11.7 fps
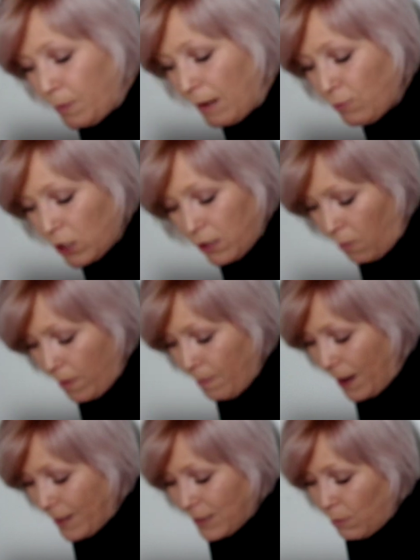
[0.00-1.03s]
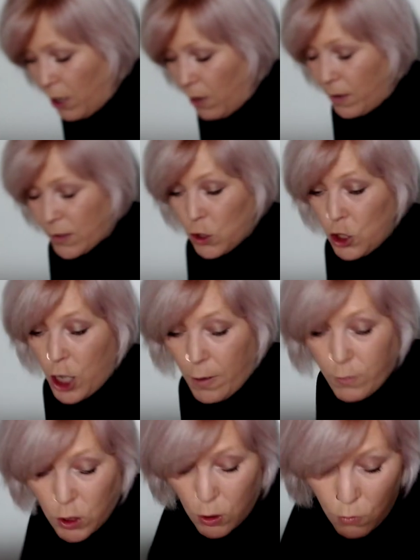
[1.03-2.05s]
I'm just going back to where I was.
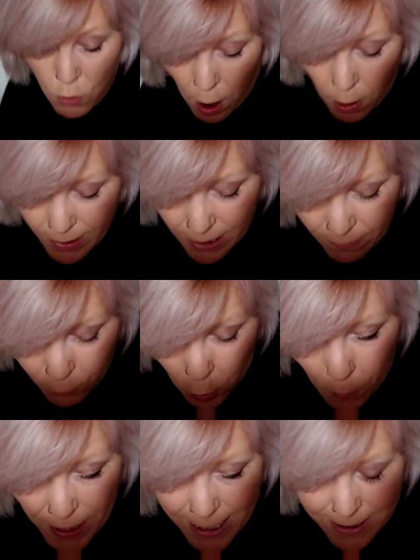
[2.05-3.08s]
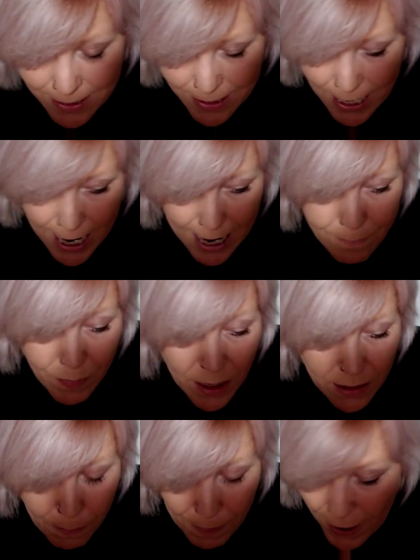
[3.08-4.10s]
No, do not give up. It's time.
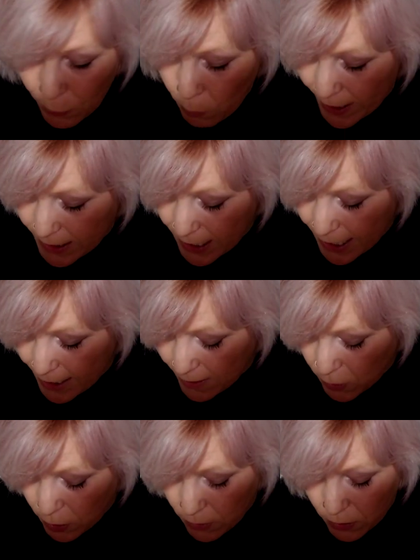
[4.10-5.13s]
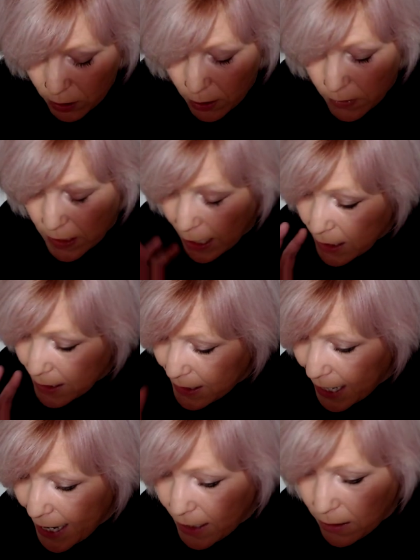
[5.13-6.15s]
The pathways are here. Two twos.
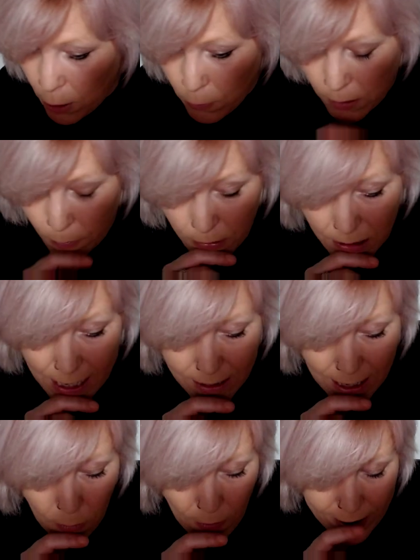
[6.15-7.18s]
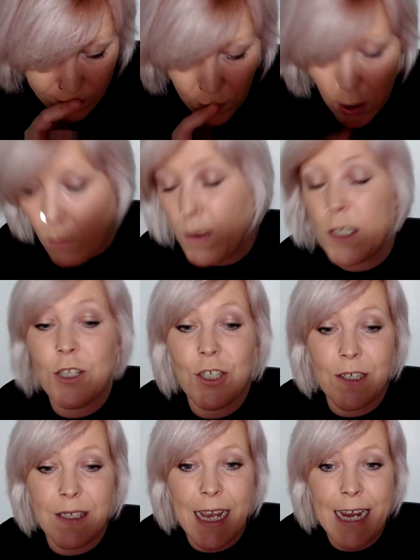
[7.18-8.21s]
Take that way forward as
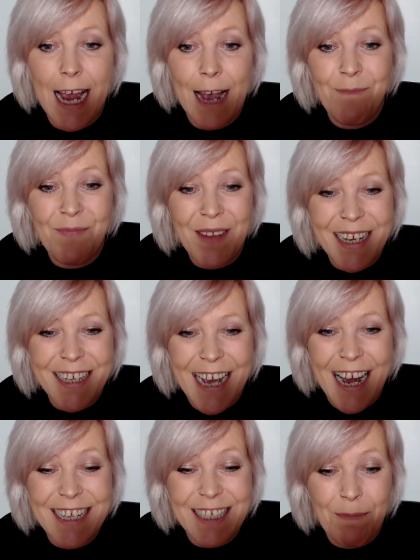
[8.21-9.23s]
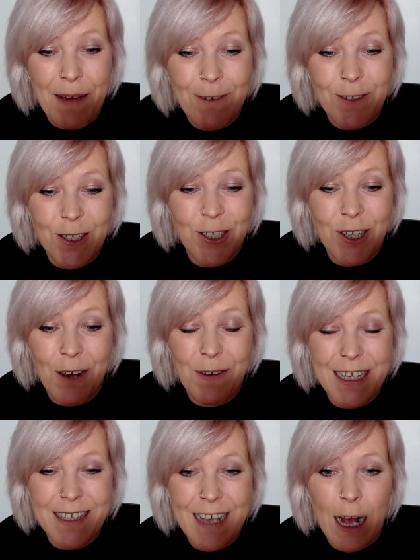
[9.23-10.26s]
you see it. Yeah, it's about to show
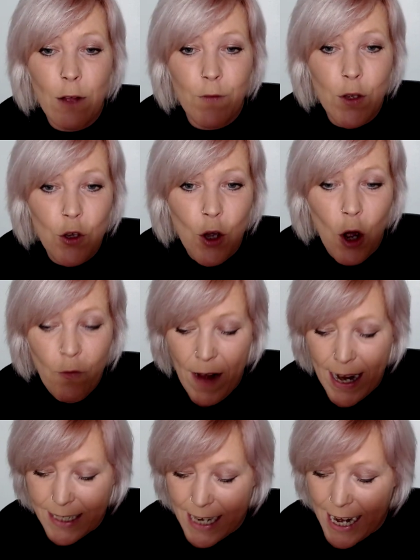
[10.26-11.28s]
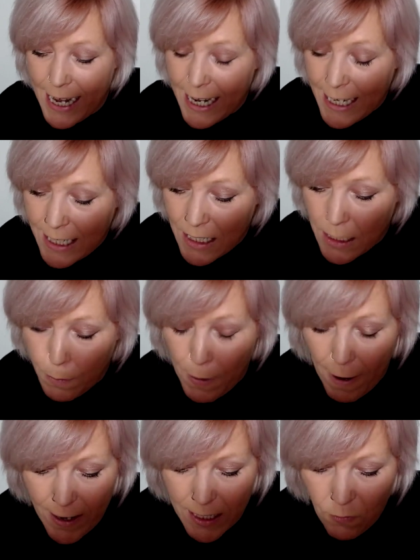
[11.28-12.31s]
itself. You're ready.
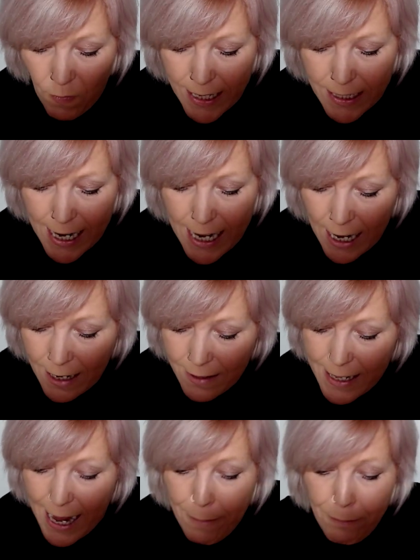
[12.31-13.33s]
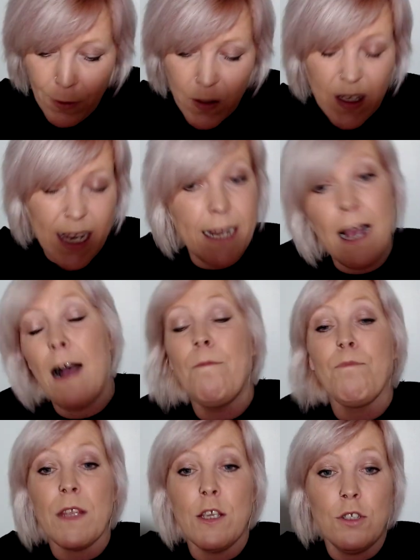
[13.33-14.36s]
Spirit's ready. The Empress here.
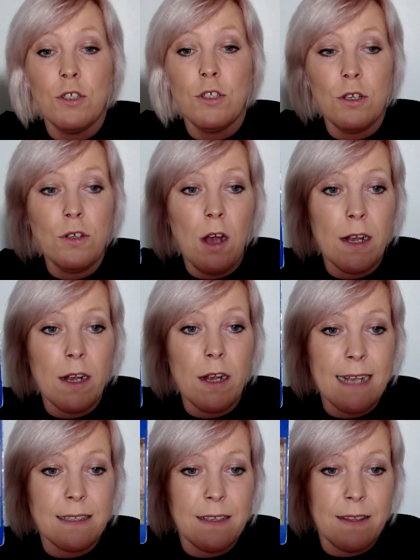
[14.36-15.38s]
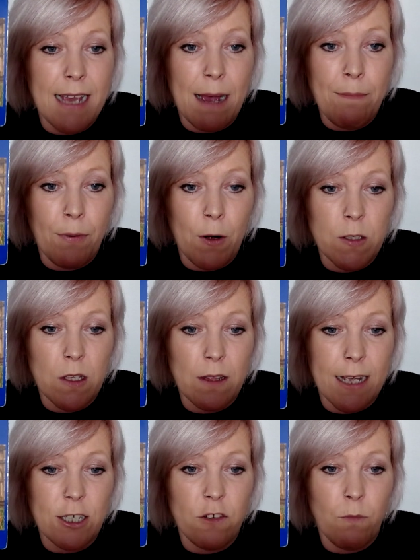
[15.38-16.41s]
You do not get to the Empress
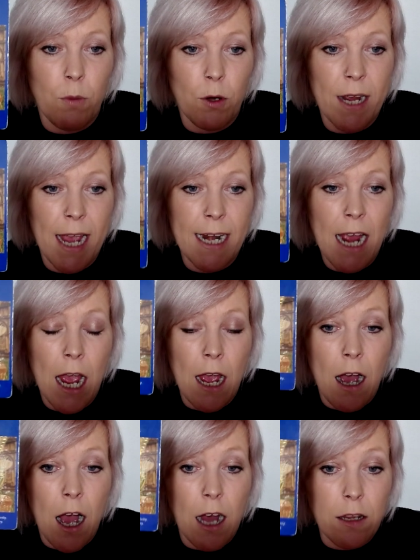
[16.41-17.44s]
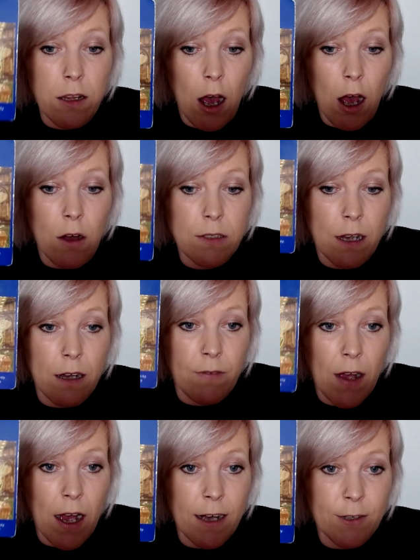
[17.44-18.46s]
unless you've put in a lot
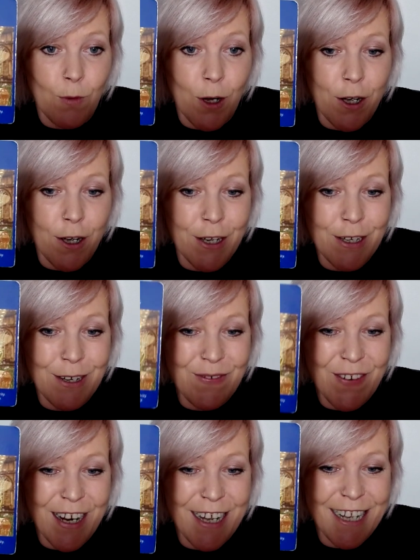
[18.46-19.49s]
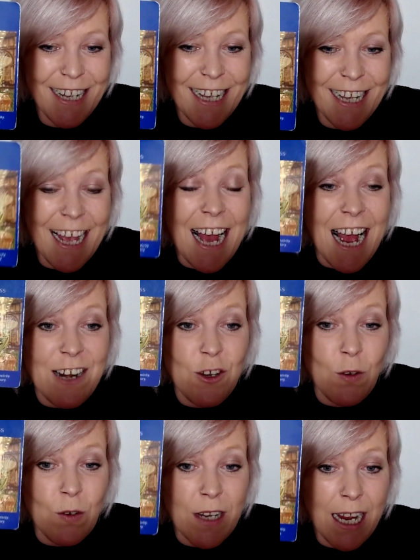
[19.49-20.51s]
of hard work, right?
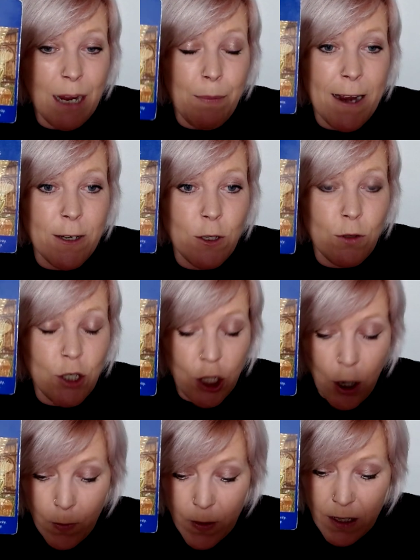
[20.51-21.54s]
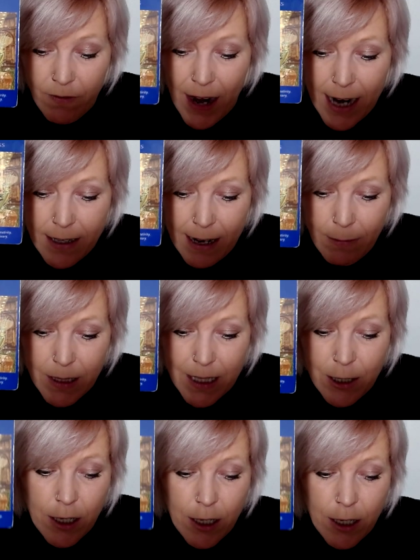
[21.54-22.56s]
And you keep and you show the divine, like we
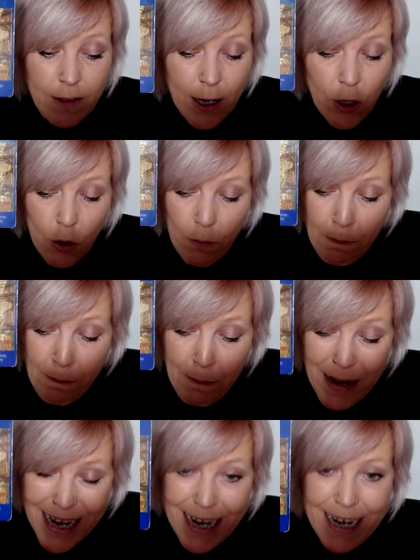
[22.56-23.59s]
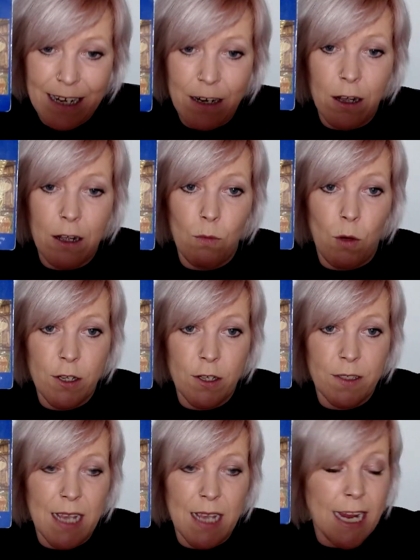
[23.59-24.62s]
said earlier, that you mean what
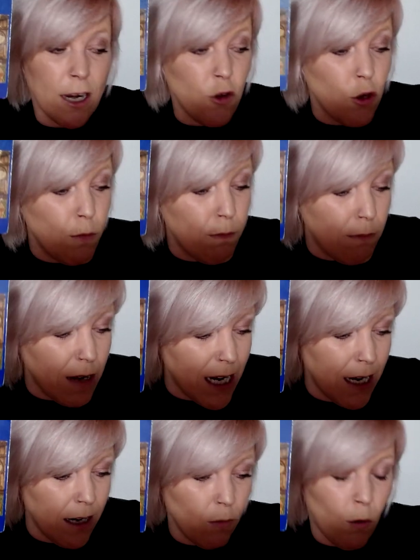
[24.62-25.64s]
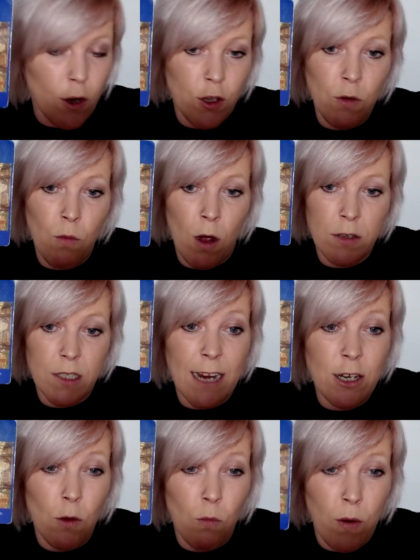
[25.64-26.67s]
you're saying, you mean what you want,
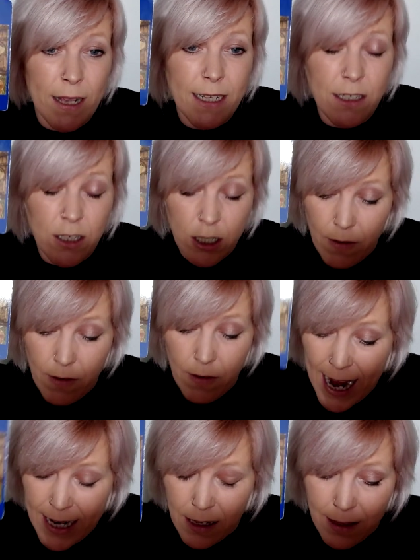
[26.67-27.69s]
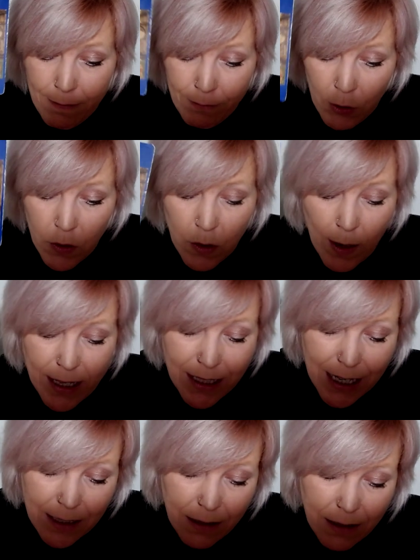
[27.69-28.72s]
and you're willing to do anything, blood, sweat, and
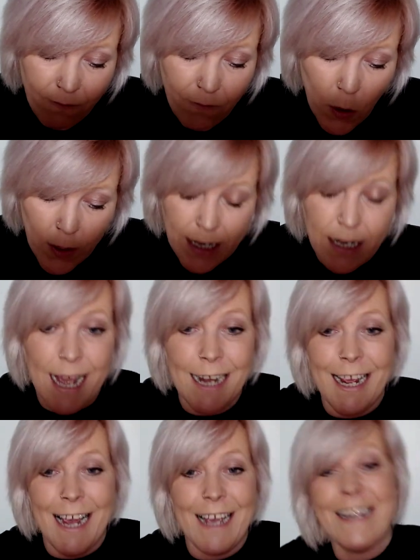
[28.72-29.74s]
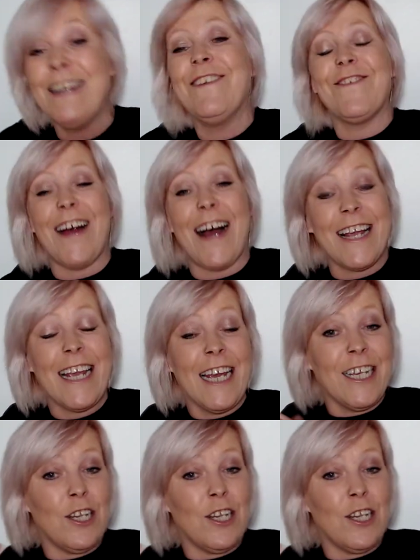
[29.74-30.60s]
tears to fucking get it, right?